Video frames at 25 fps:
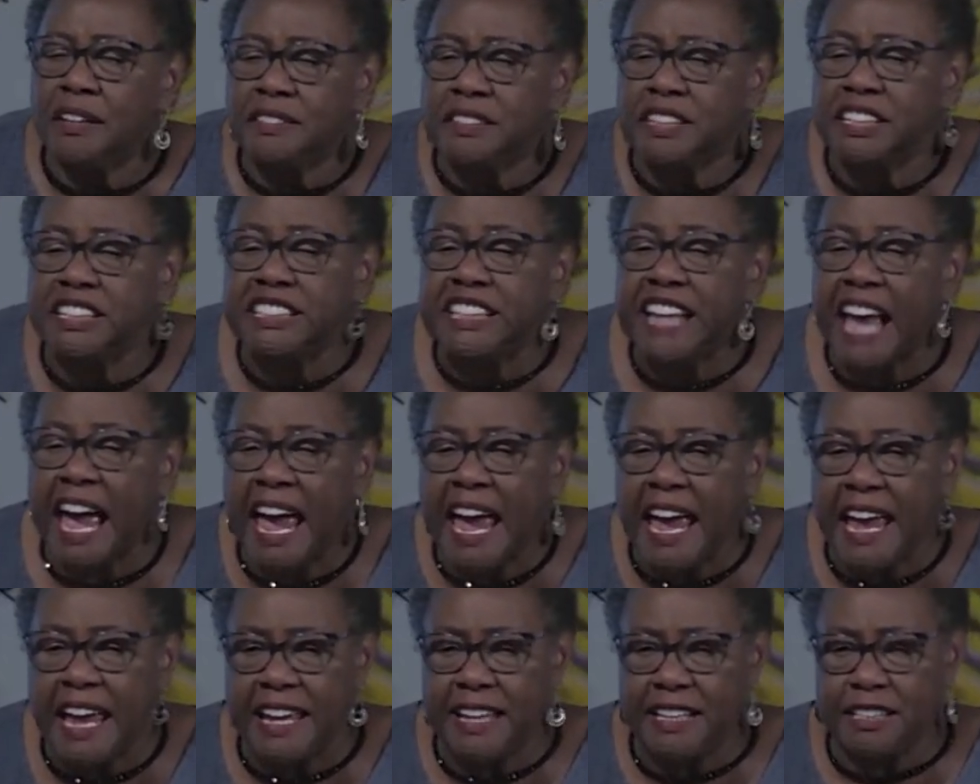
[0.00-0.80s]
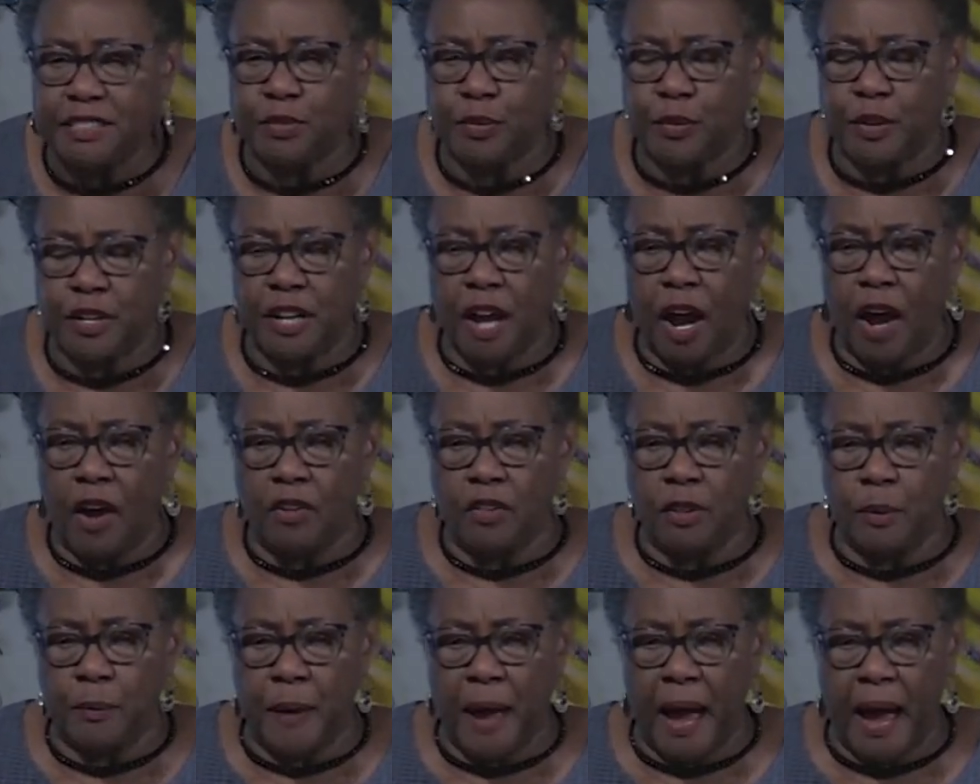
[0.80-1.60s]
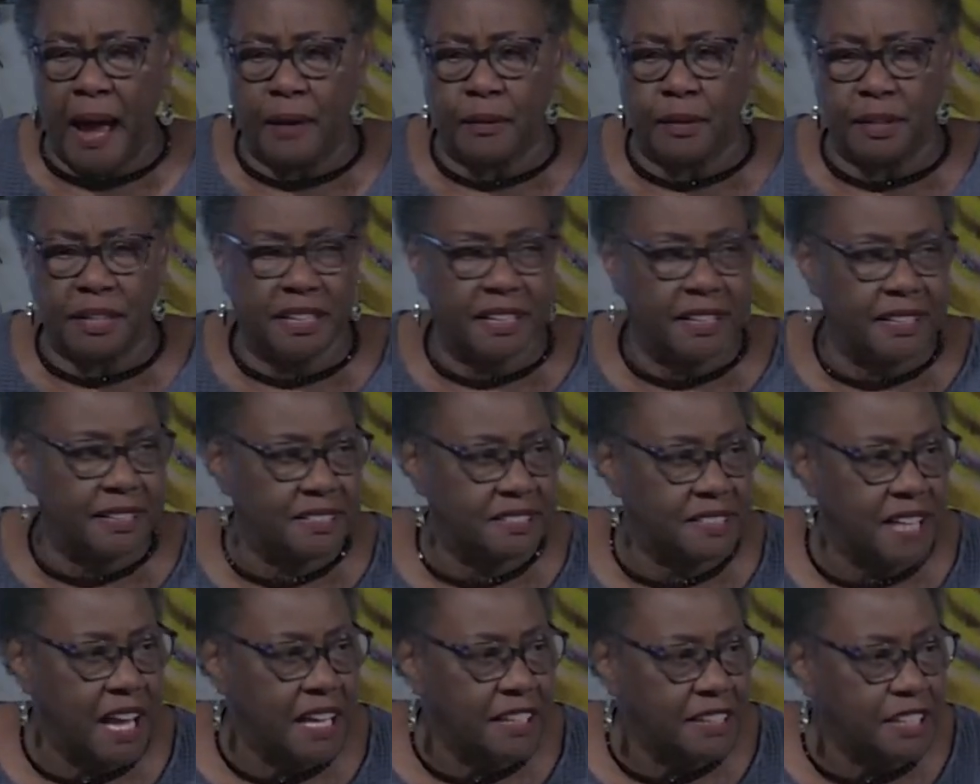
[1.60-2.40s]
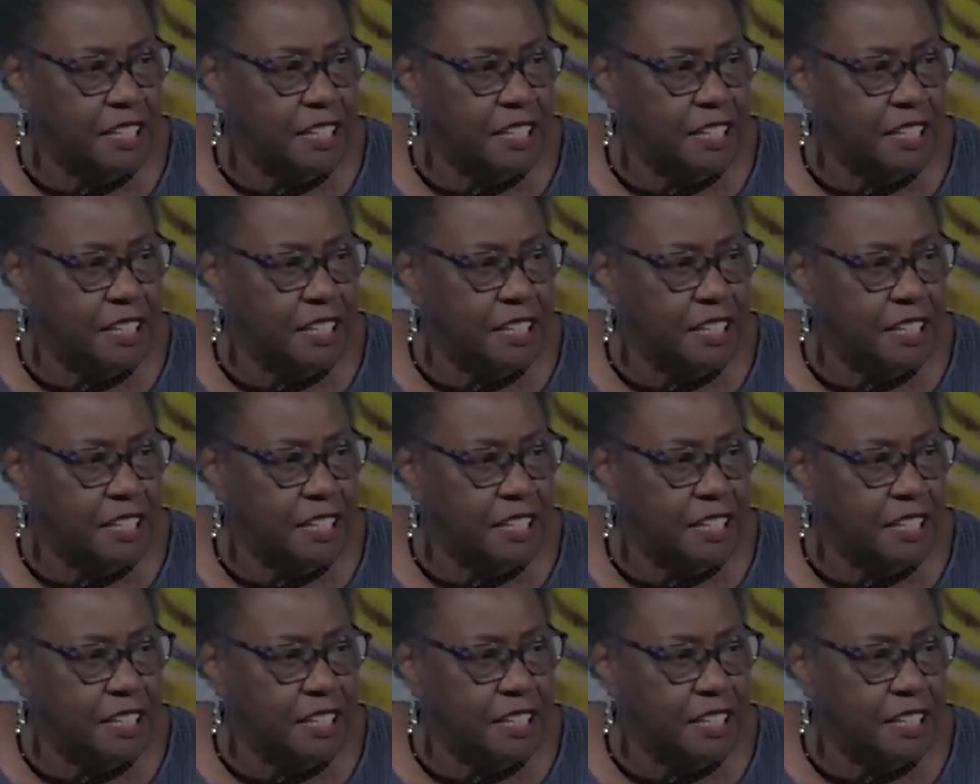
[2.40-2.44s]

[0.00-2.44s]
Today is where all the power is.